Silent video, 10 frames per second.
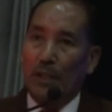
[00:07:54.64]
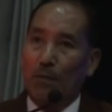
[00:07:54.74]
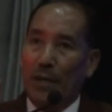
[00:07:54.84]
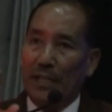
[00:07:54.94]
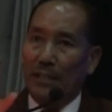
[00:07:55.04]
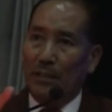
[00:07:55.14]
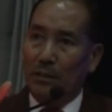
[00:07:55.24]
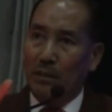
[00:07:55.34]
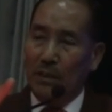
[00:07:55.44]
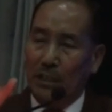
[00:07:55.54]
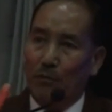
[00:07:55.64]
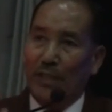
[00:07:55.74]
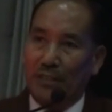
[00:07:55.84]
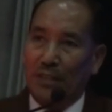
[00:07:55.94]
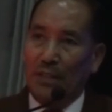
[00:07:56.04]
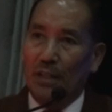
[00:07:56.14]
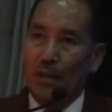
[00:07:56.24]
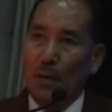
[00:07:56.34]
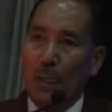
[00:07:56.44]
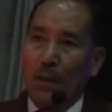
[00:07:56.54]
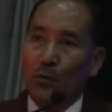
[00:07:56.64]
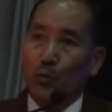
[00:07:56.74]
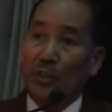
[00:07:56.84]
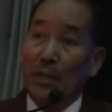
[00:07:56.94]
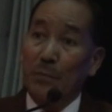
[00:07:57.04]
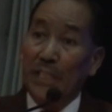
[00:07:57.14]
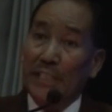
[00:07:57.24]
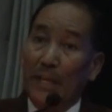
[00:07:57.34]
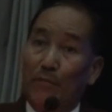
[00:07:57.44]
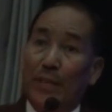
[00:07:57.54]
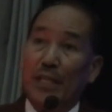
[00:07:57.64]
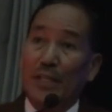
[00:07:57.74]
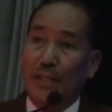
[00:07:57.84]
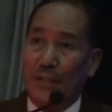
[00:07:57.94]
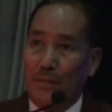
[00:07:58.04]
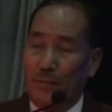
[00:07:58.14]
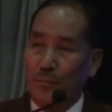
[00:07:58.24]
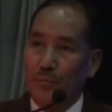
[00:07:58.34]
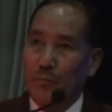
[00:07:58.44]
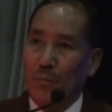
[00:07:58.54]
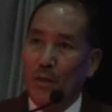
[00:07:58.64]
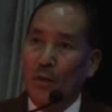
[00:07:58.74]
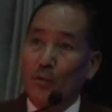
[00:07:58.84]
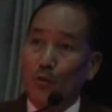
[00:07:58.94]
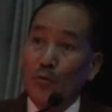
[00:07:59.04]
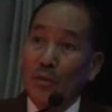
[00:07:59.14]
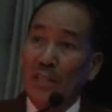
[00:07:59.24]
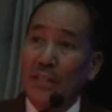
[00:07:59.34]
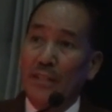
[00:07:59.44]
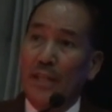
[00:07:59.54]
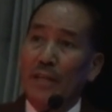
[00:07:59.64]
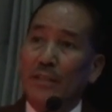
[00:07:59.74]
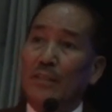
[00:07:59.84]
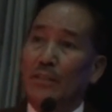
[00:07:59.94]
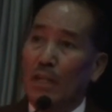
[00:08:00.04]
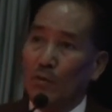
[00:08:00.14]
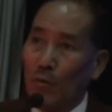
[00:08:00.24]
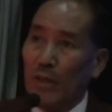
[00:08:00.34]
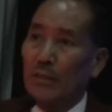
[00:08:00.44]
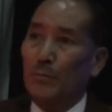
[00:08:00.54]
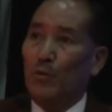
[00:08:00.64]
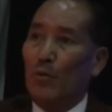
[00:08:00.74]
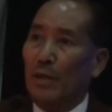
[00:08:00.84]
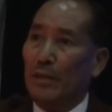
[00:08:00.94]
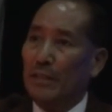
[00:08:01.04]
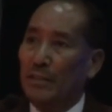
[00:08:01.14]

they have made an inventory. So they meet every year. Not only that, in Darchula, in Pithoragarh